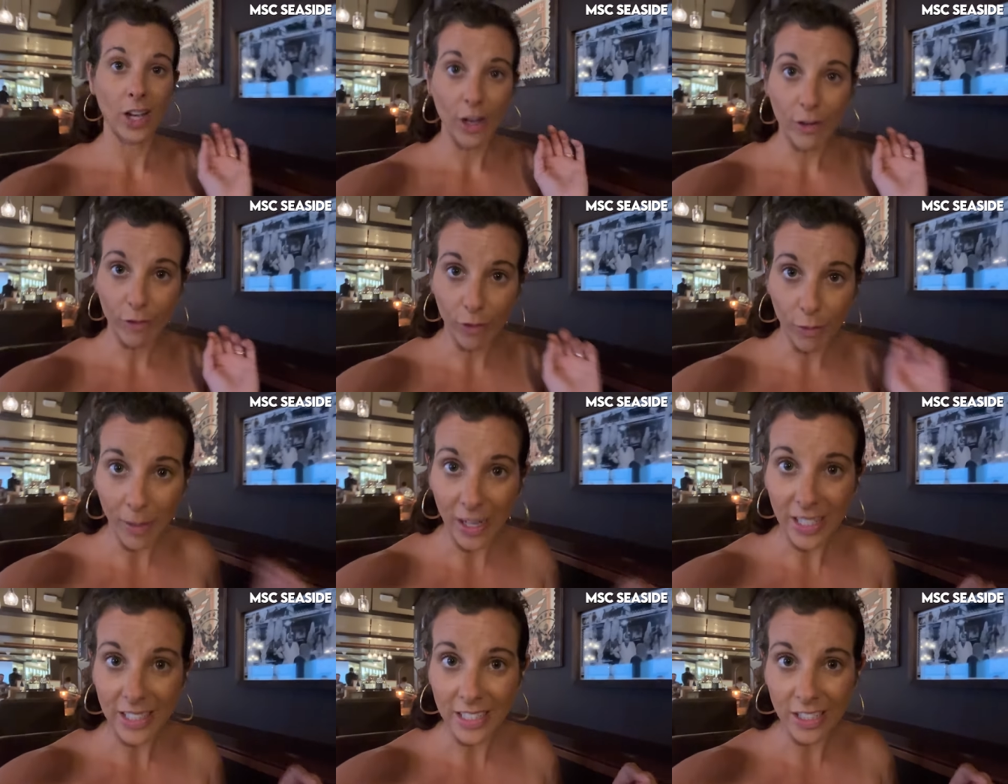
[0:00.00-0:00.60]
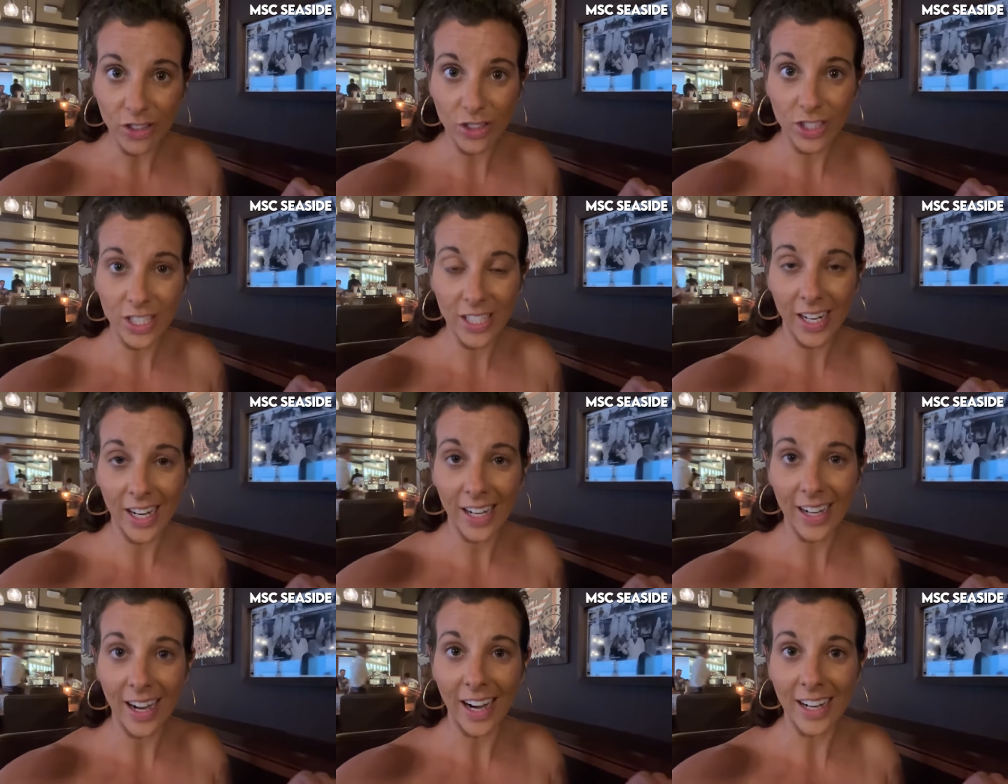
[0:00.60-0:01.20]
For my dinner
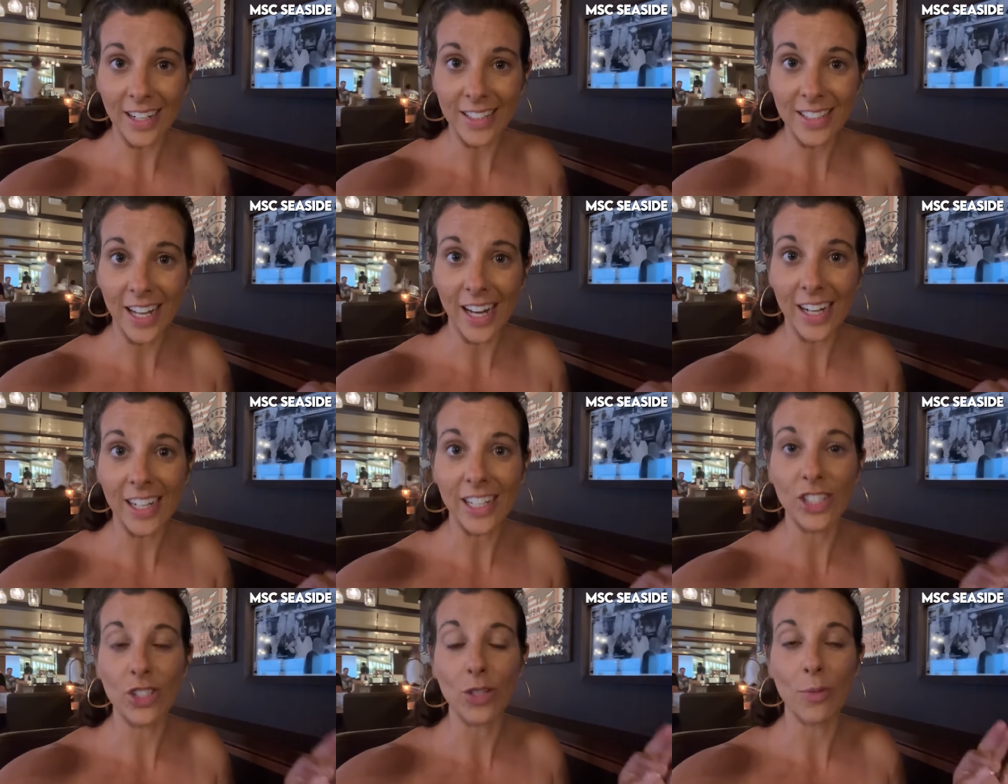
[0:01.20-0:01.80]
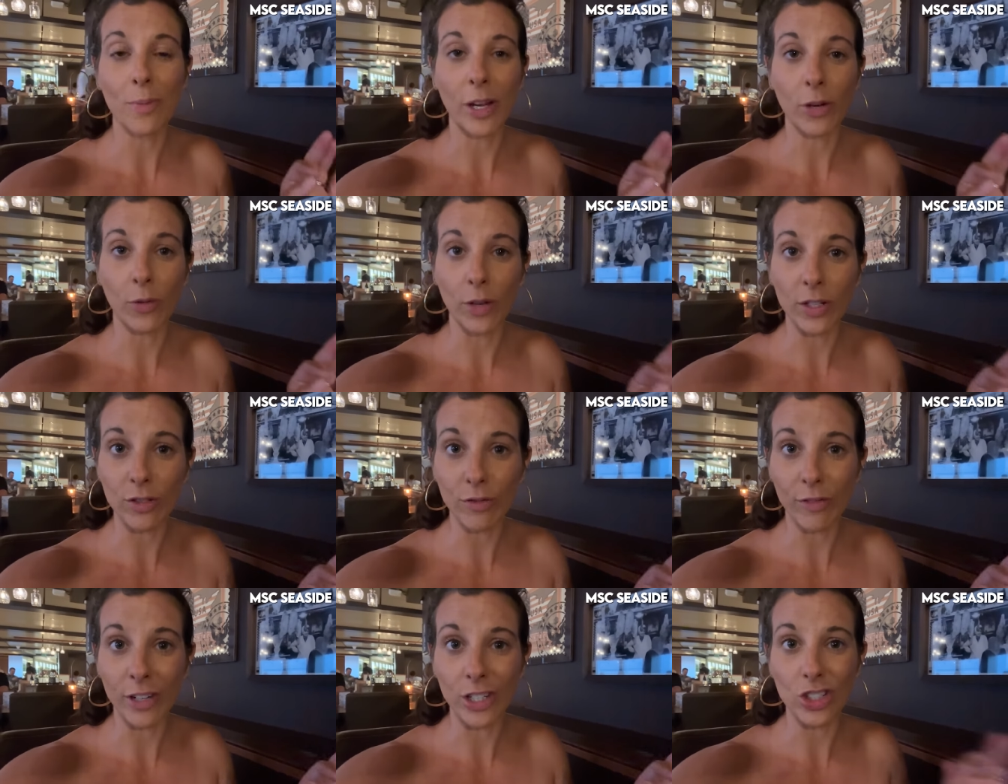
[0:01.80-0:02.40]
tonight, I decided to make
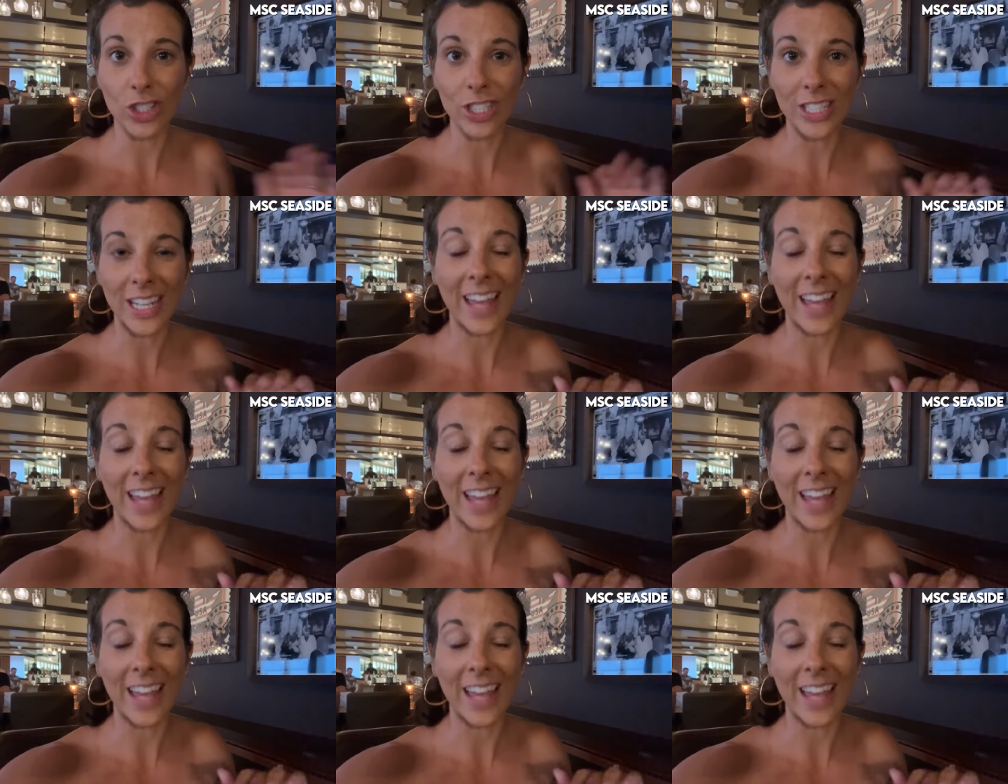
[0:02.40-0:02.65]
reservations